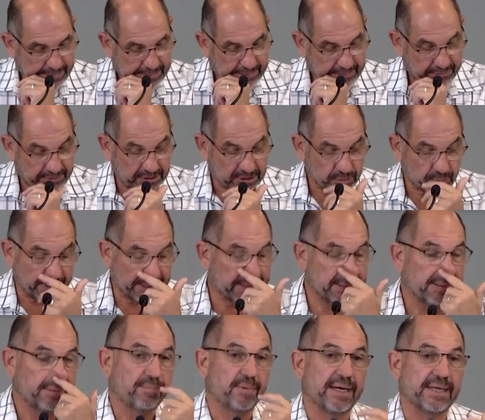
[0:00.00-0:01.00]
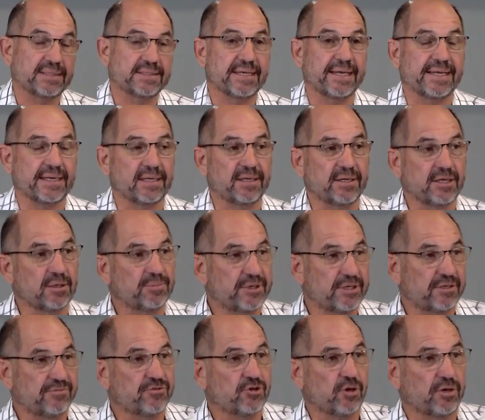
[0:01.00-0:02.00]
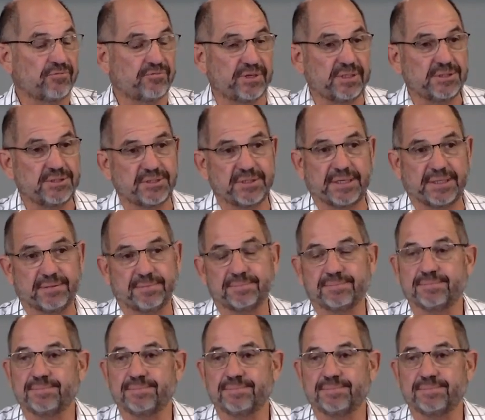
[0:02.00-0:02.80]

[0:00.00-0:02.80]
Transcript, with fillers: This one might take a little bit of convincing.